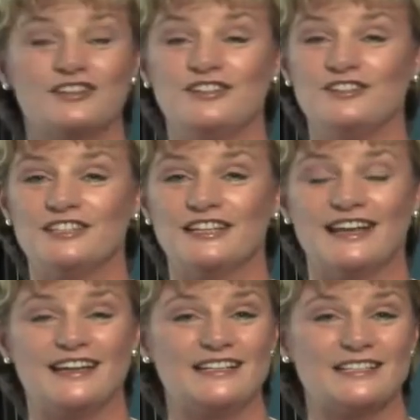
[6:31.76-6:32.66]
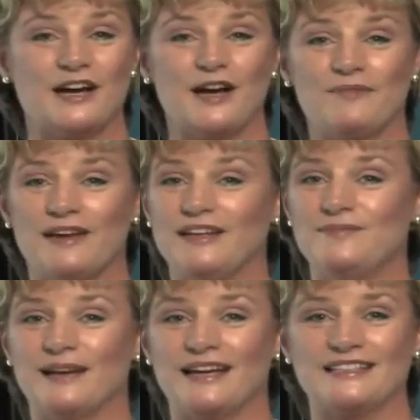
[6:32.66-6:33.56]
can use it anytime, any
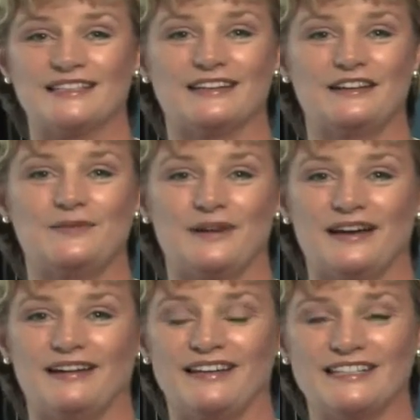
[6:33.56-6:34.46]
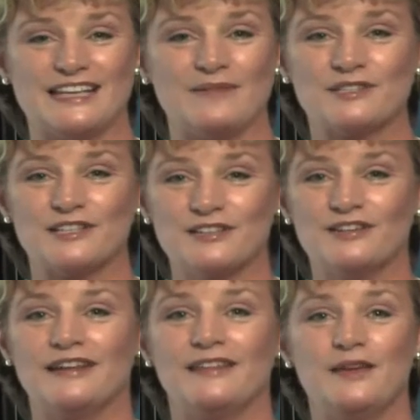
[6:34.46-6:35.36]
place and anywhere. It is
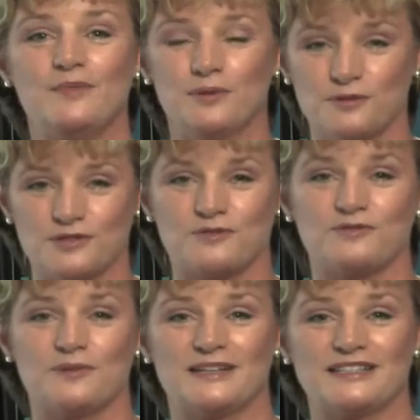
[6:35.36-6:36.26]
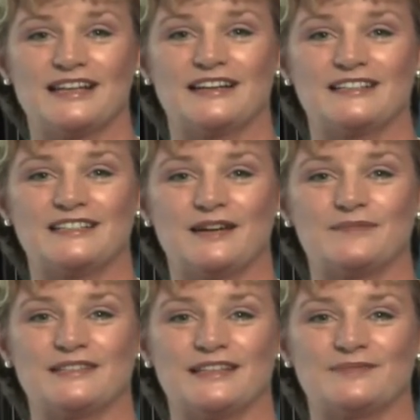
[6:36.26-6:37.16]
absolutely the portable personality
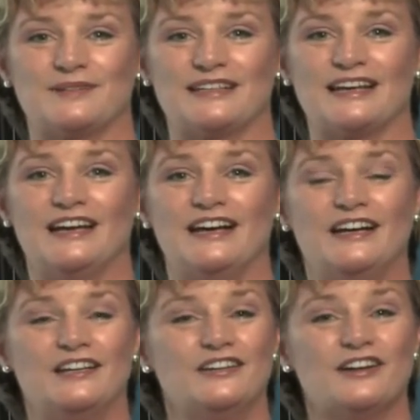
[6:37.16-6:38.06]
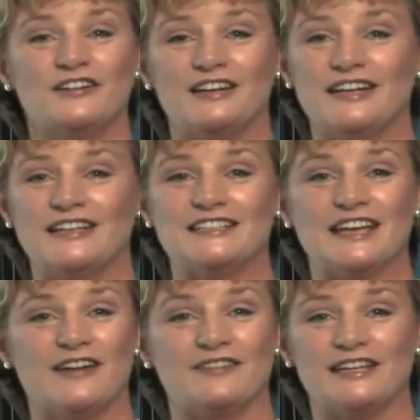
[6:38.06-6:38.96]
type assessment. You don't need to
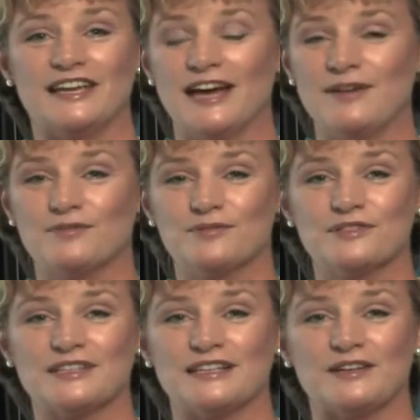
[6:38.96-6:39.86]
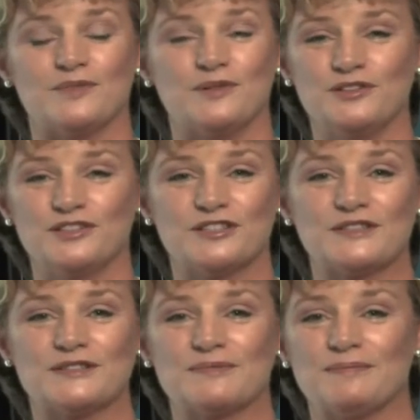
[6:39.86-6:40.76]
have any cables, any
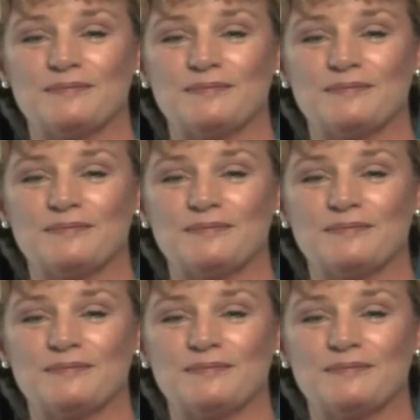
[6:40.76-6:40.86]
computers,